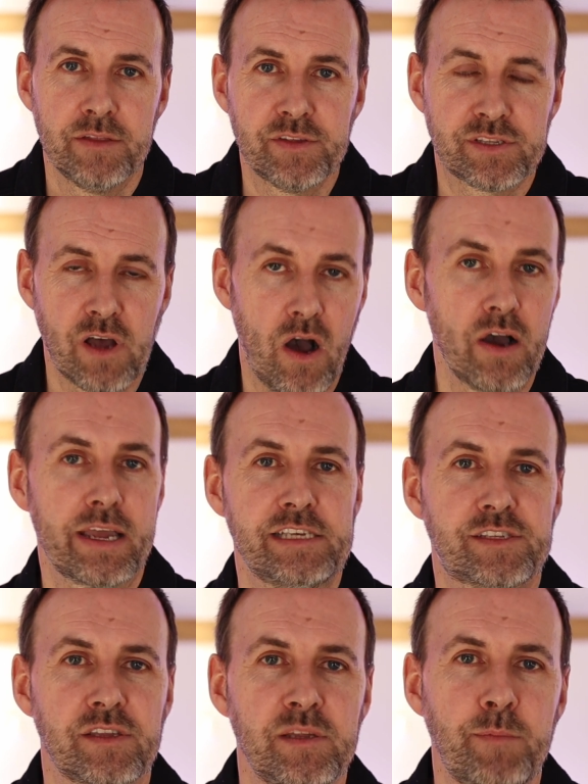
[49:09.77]
the
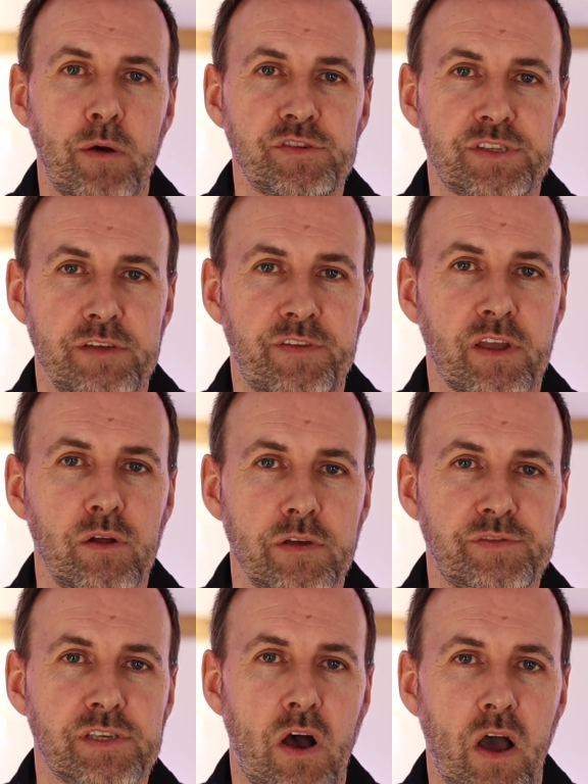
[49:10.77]
darkest and the most difficult
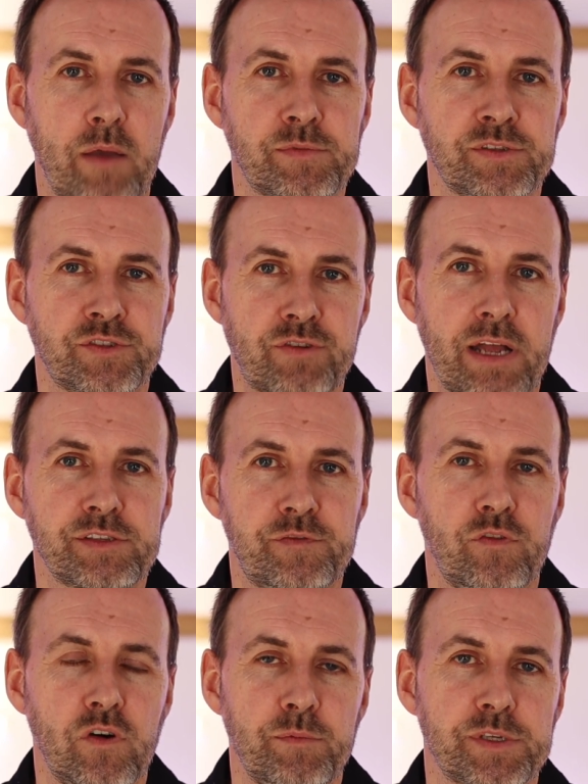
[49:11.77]
of times, and
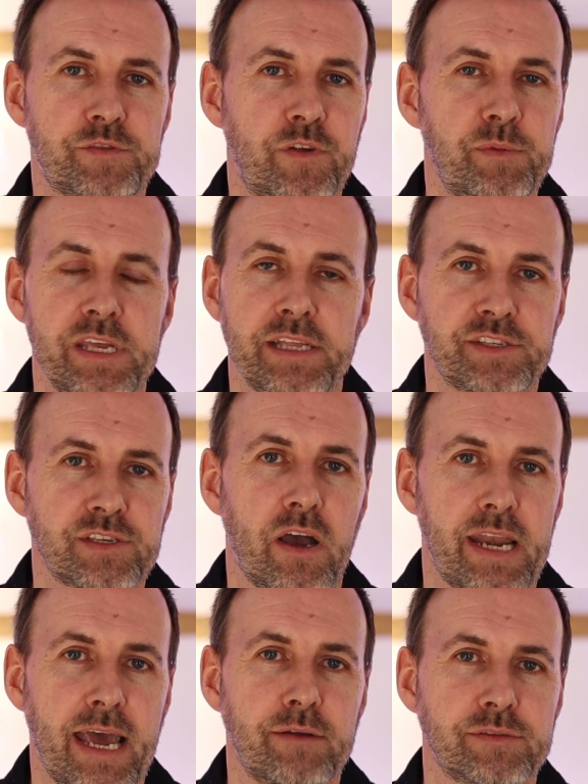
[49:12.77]
transform us from the
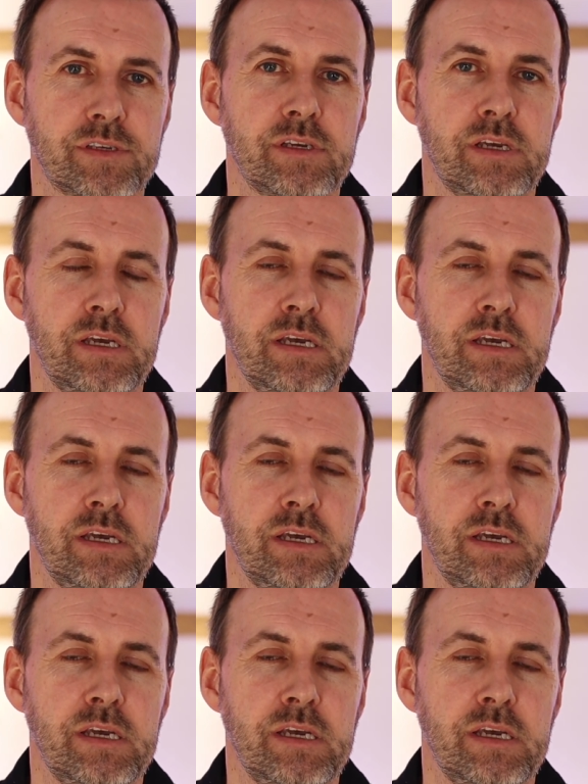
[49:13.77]
inside out.